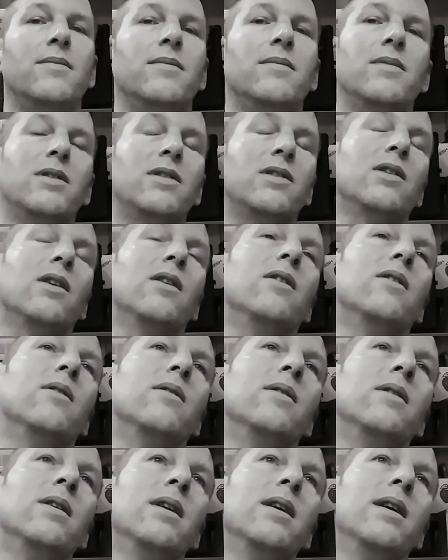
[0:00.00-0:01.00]

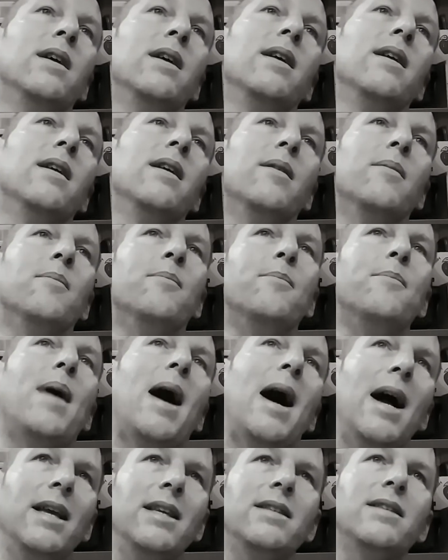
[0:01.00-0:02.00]
So
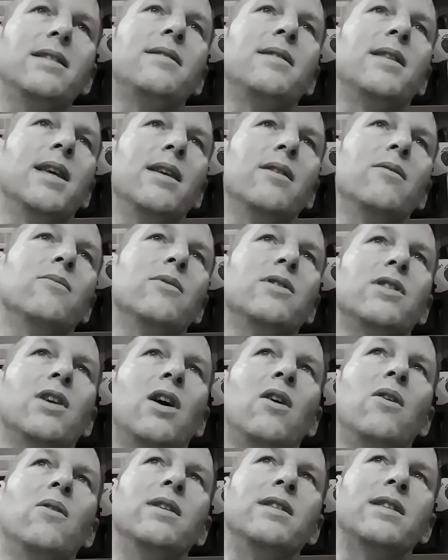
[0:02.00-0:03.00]
my thing was
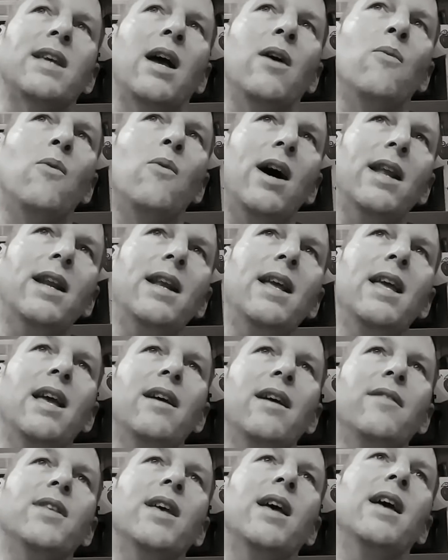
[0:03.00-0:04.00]
always, I want to
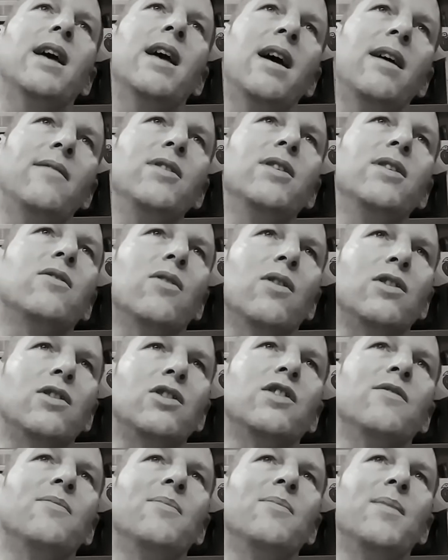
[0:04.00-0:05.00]
have that heavy
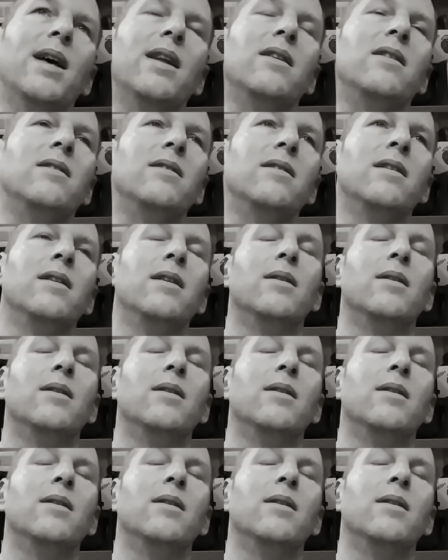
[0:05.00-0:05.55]
crunch of metal,